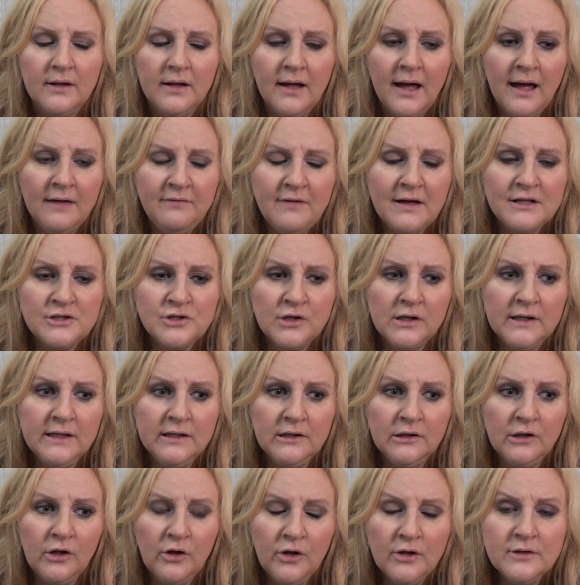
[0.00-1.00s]
I've actually
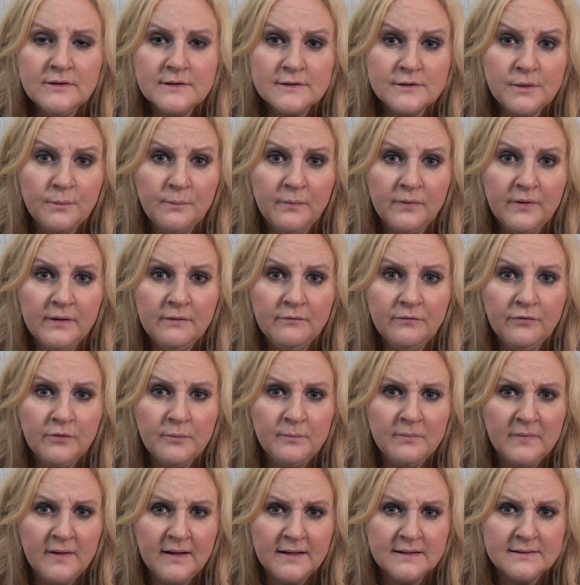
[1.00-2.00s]
learned something
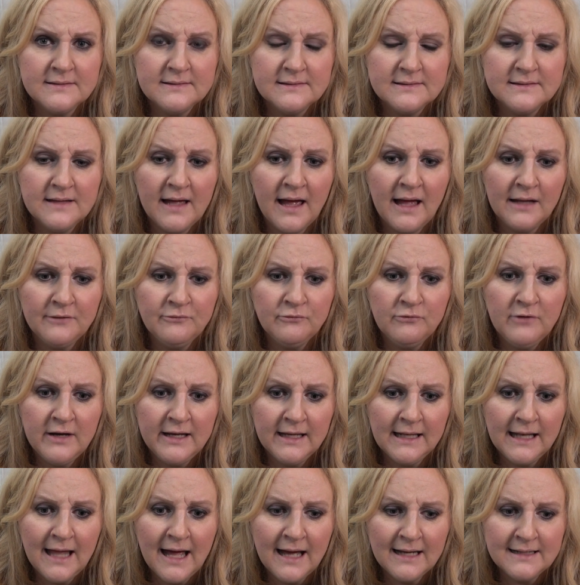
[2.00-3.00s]
from this and
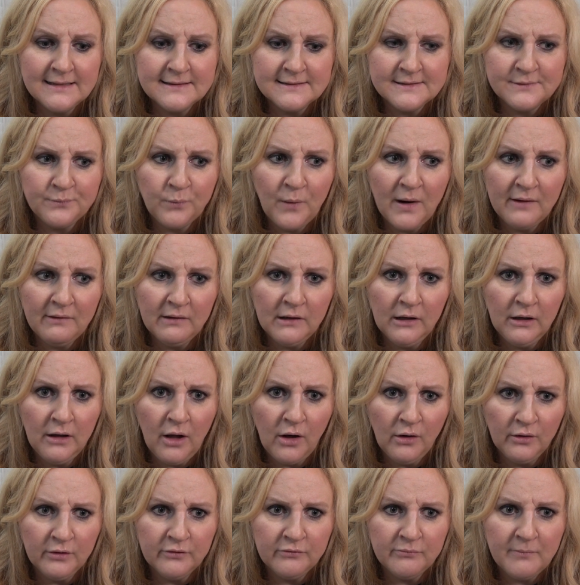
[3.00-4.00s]
realised where a
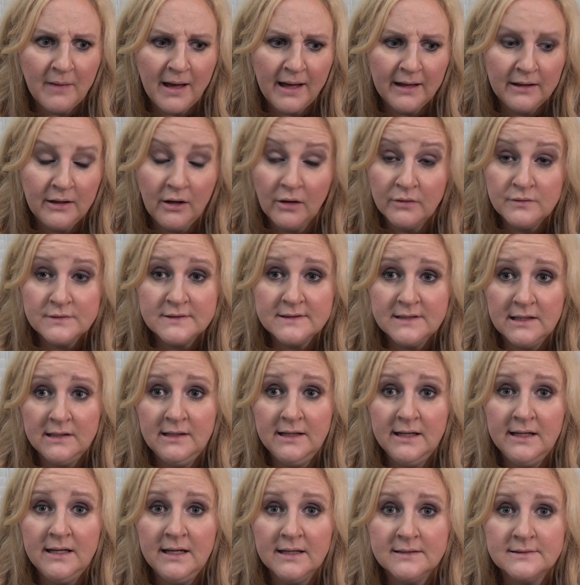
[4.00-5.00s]
lot of my
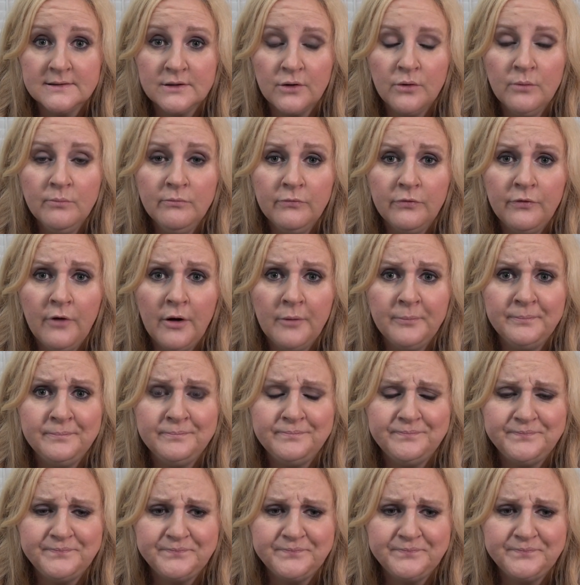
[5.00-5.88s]
OCD has come from.